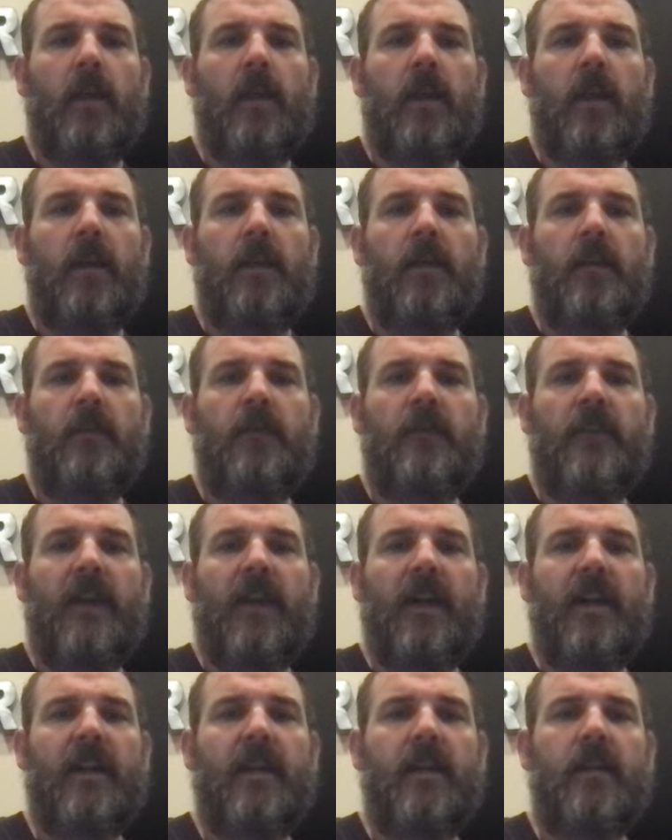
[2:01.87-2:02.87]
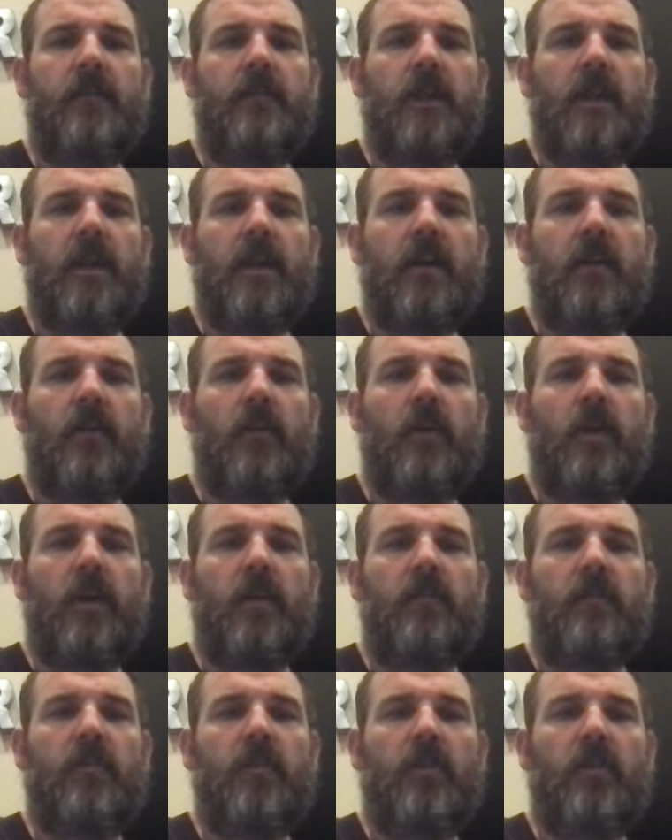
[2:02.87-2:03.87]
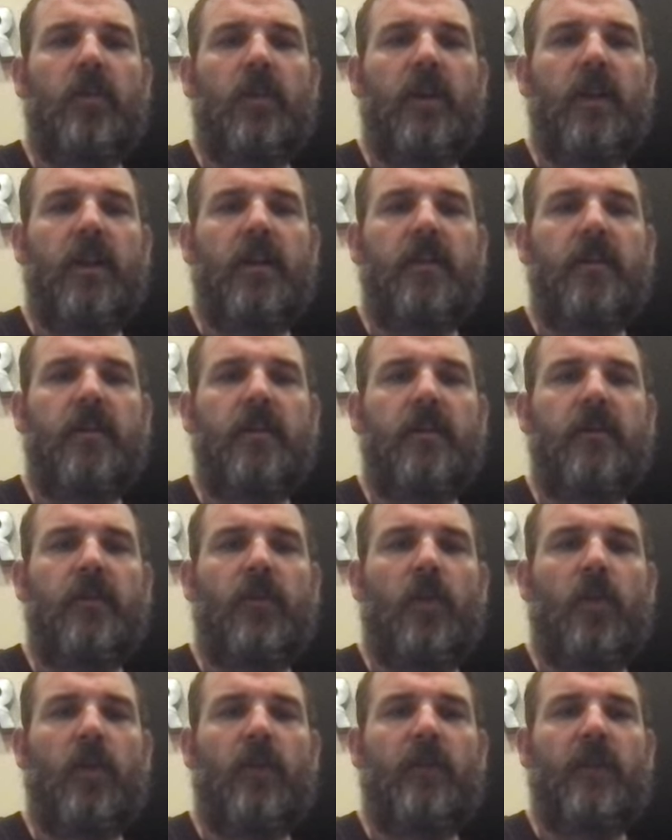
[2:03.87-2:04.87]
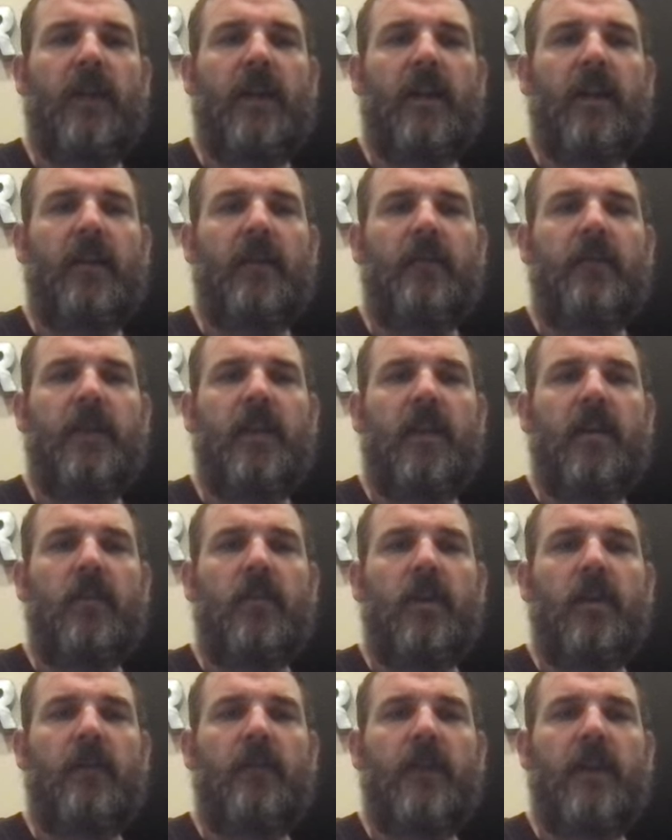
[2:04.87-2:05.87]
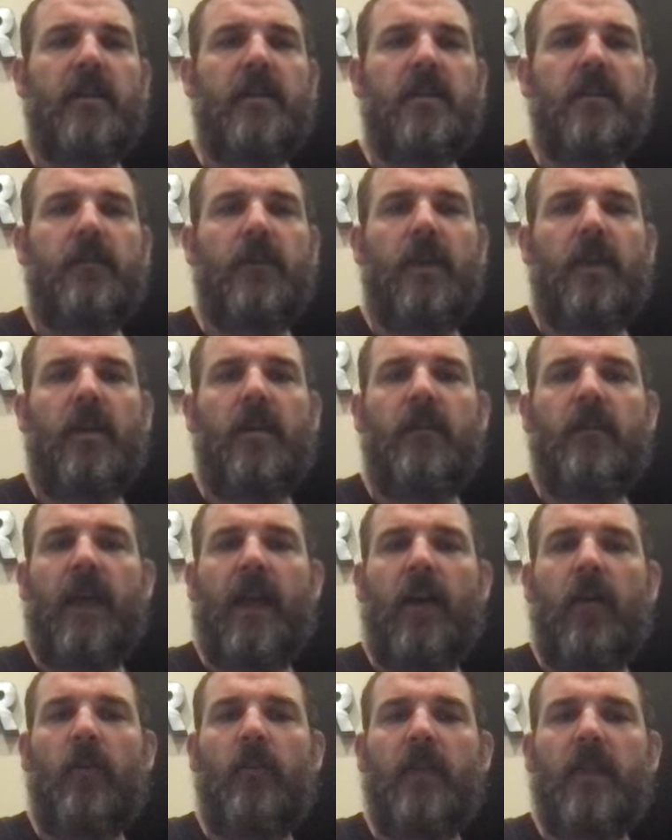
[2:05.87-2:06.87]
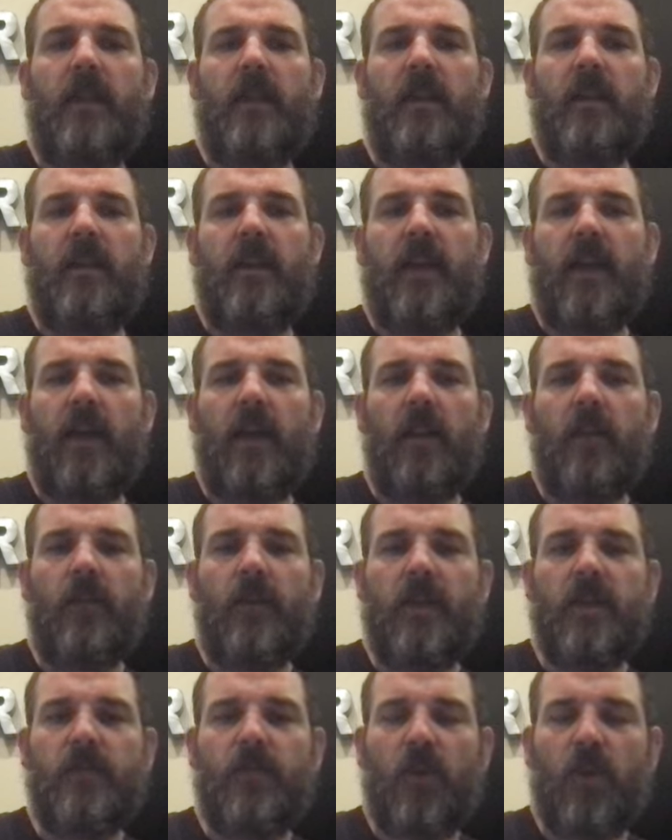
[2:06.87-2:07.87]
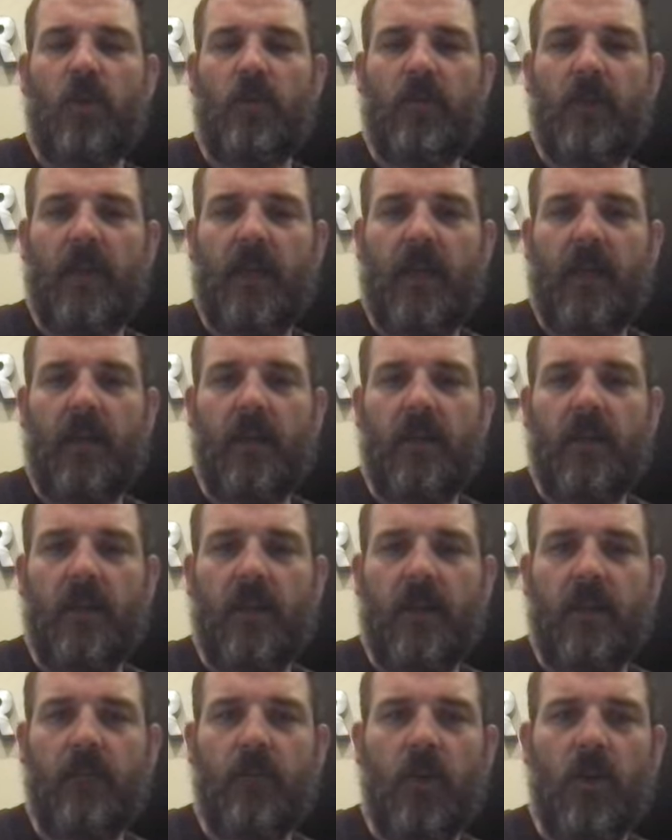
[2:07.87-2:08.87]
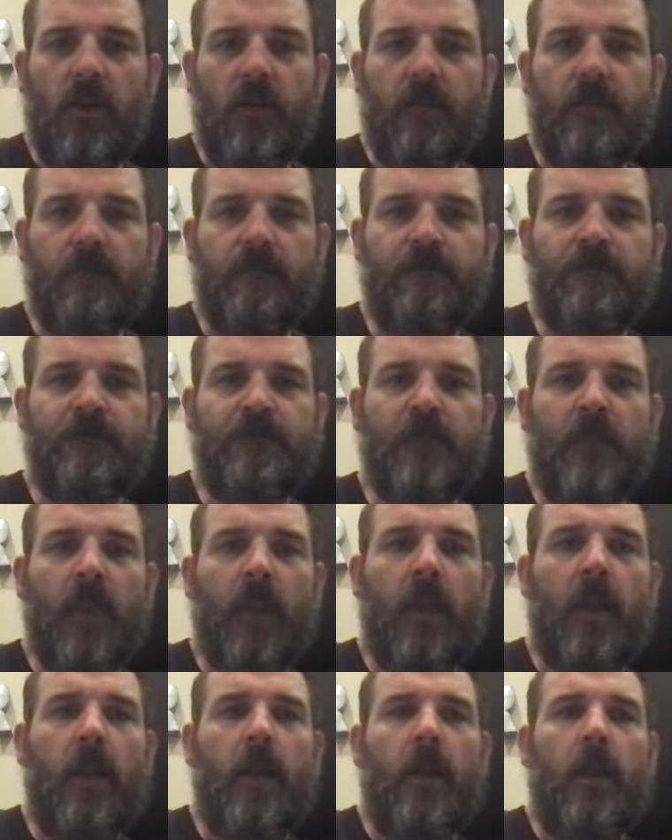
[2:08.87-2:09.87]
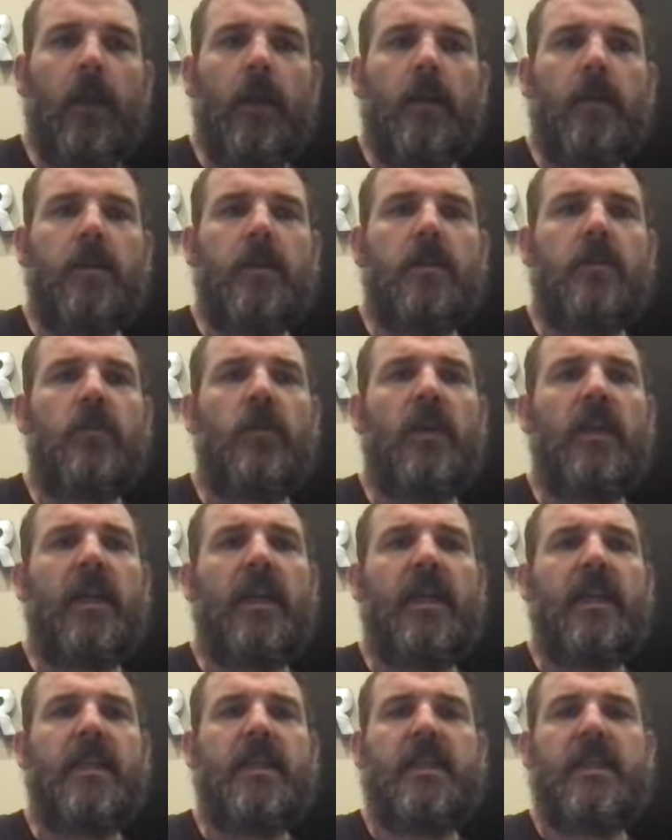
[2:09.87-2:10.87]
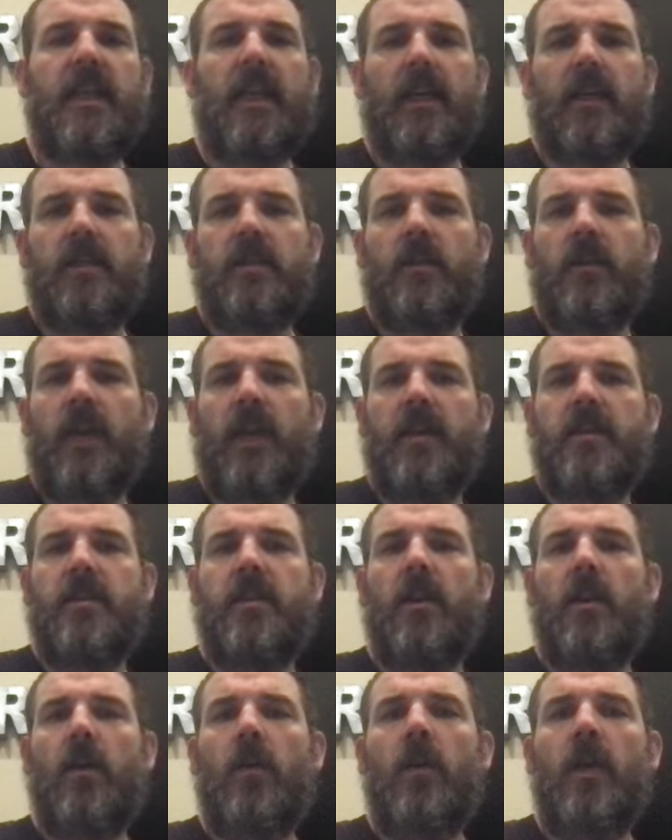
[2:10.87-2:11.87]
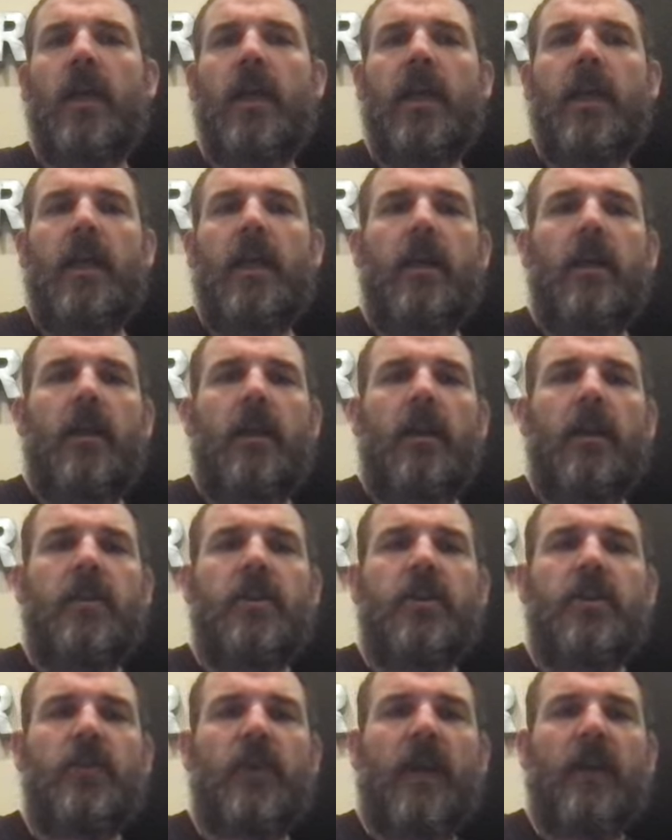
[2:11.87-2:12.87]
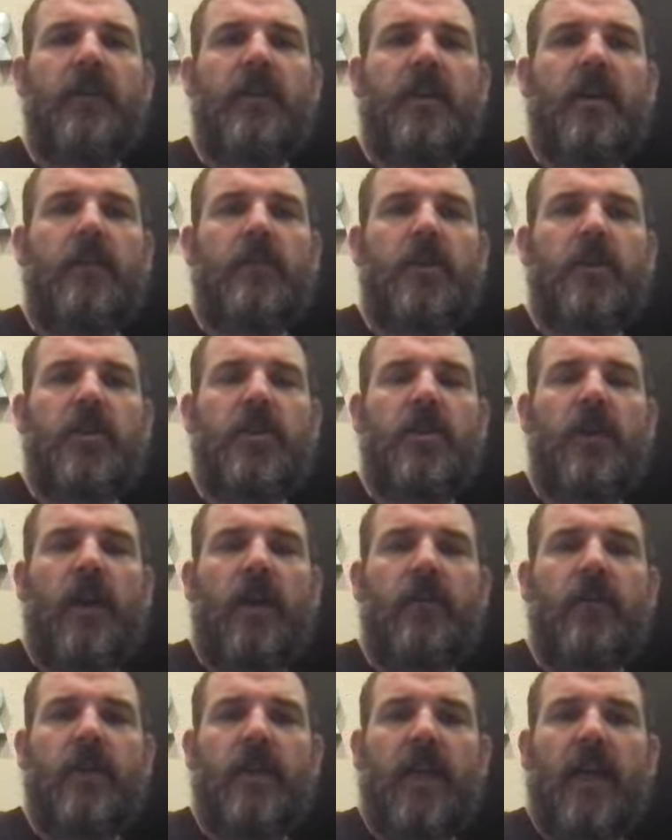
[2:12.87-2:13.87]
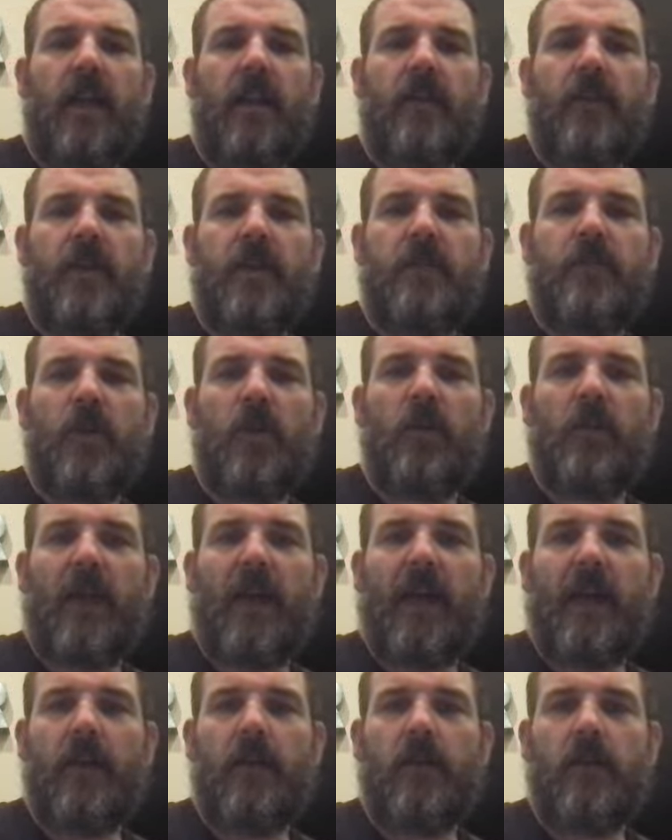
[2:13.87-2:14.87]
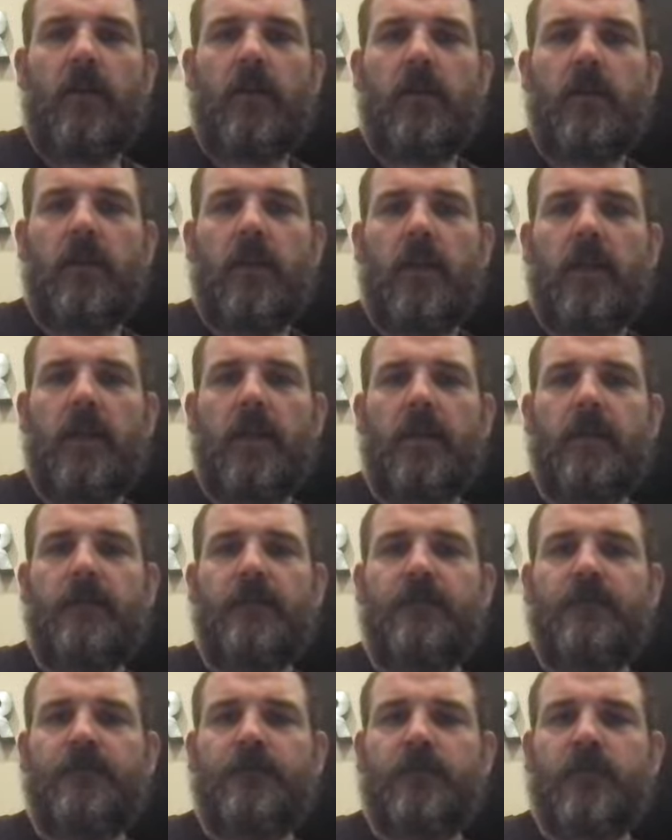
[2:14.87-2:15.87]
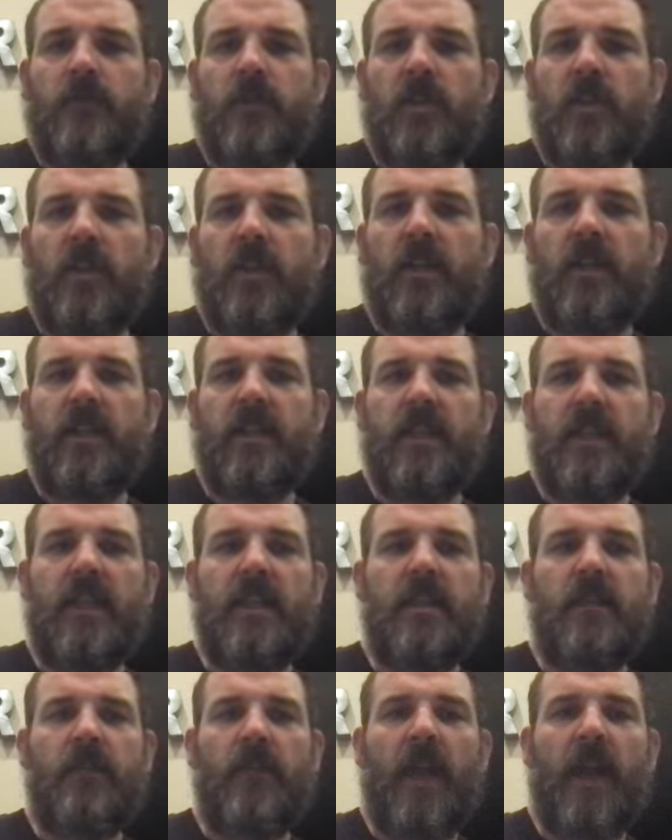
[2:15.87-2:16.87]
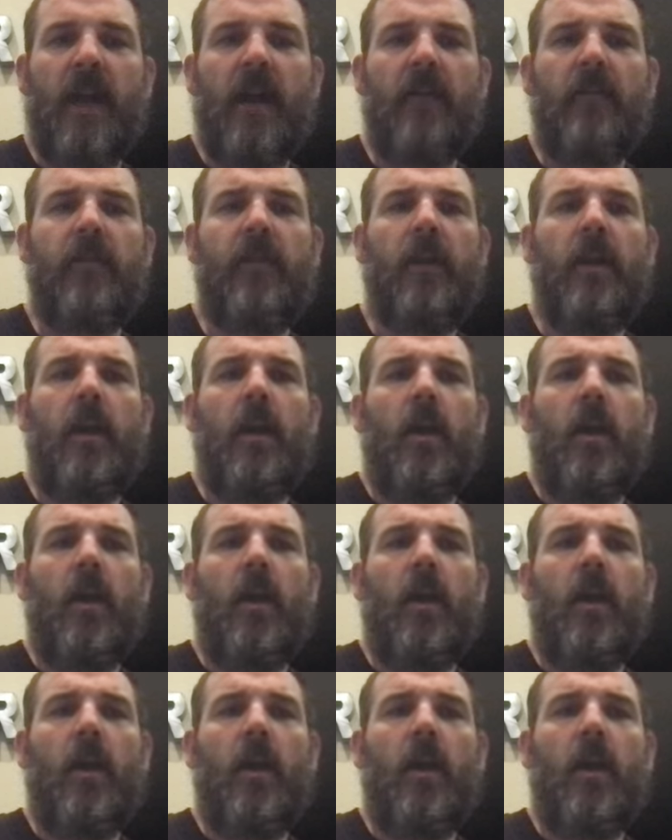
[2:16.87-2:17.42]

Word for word: and divide it by 1.45 to get a rough estimate of how many calories per mile I can burn. It says 196. Okay, so let's just round it up to 200 calories per mile um, so that it's easy math.